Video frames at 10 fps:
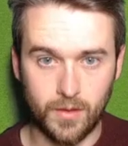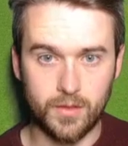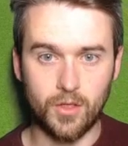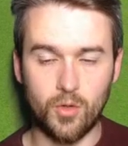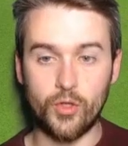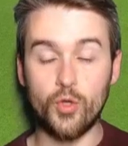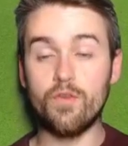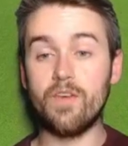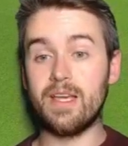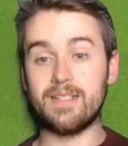So
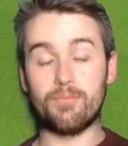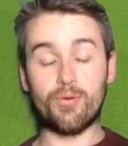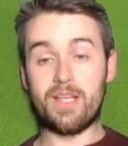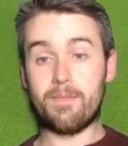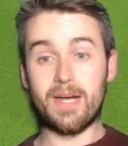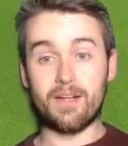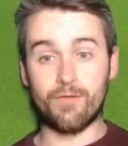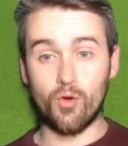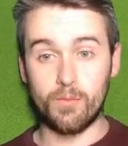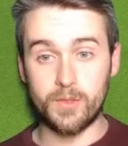Juve in pretty bad
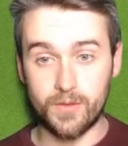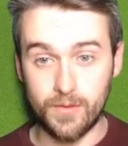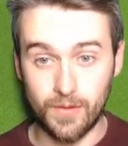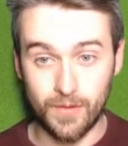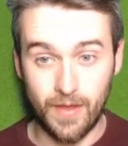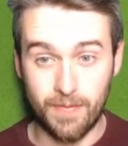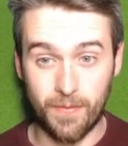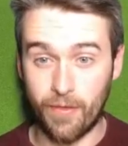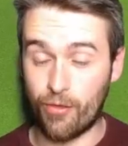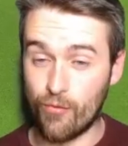form. They're
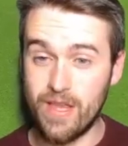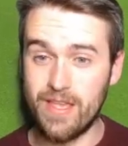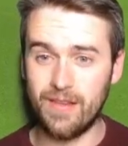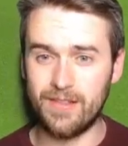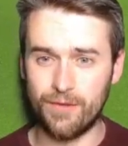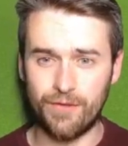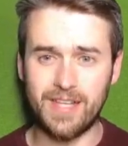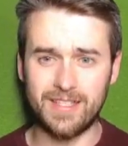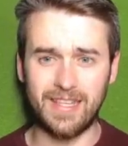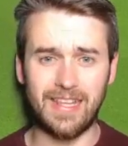3
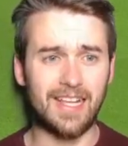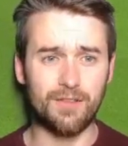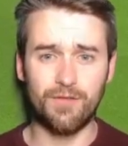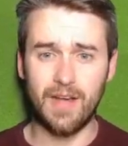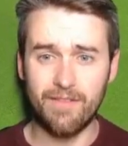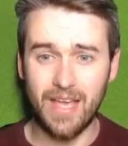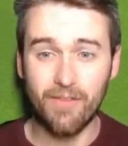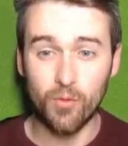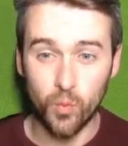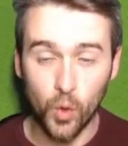defeats in the last 5. They
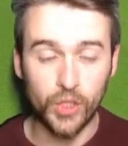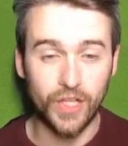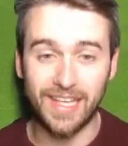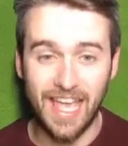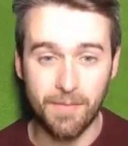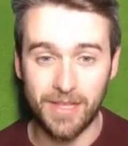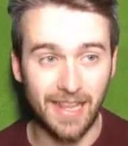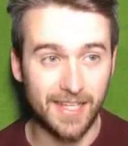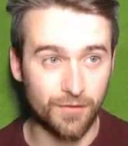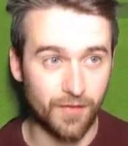haven't won a game in the
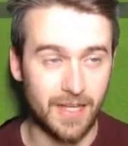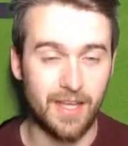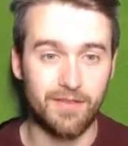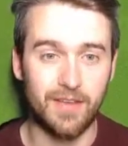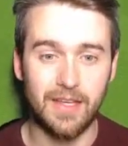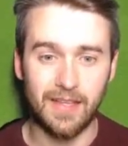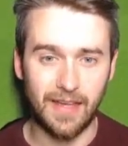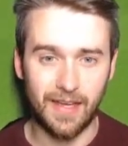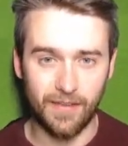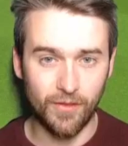last 5.
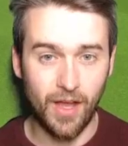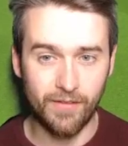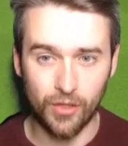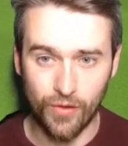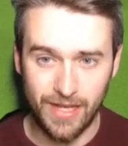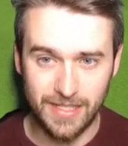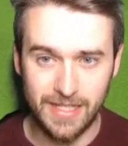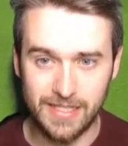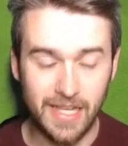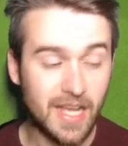They're not having a great
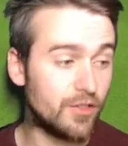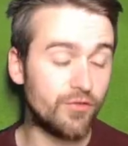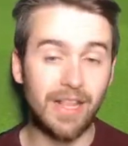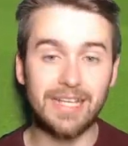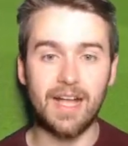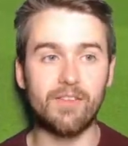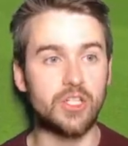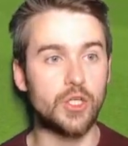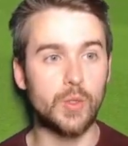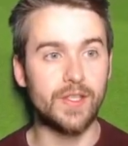season. Just realised I haven't
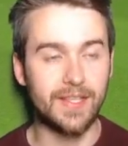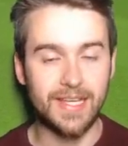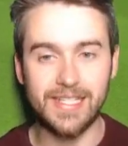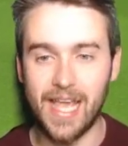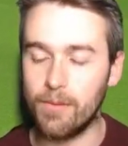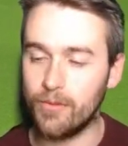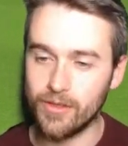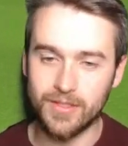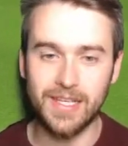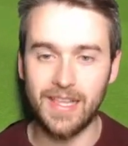showed you the league table.
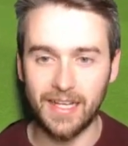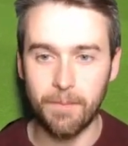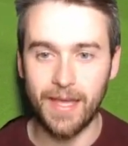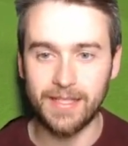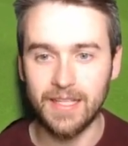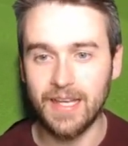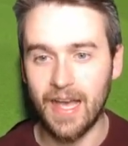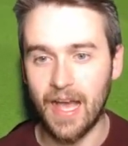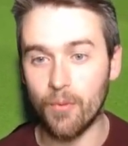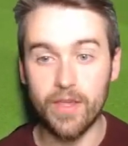You'll see that in a bit.
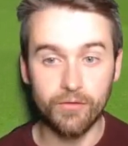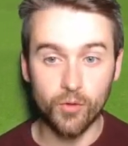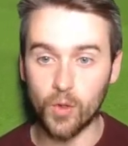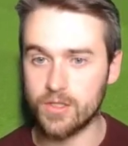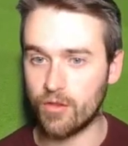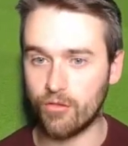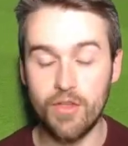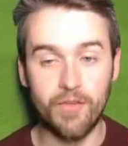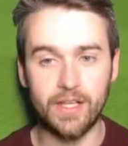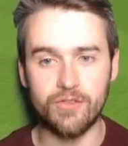We, of course,
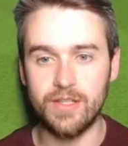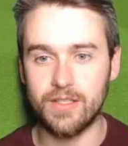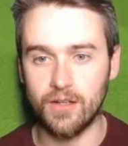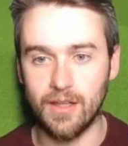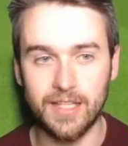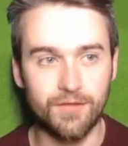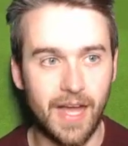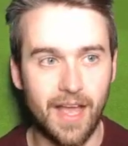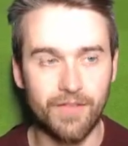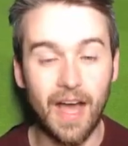3 victories in the last
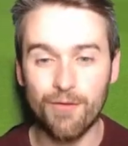5. That